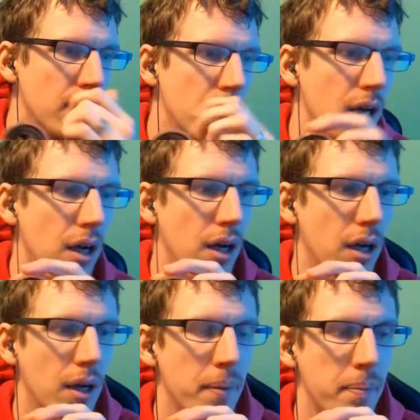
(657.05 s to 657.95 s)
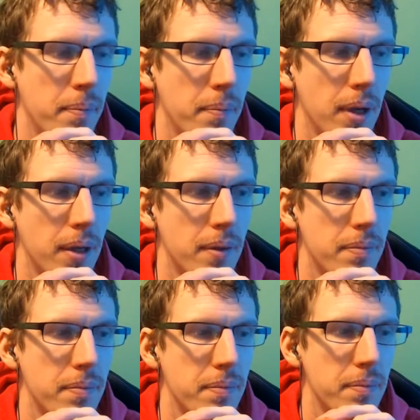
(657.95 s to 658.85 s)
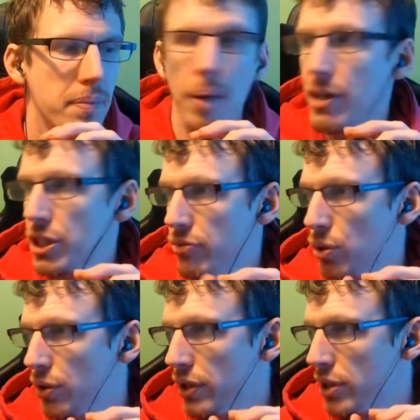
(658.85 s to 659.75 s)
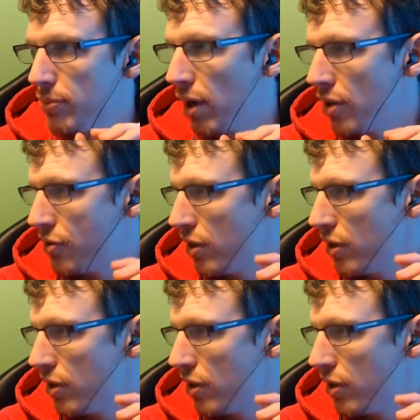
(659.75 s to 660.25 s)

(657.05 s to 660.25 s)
I'm actually recording this in my lunch hour.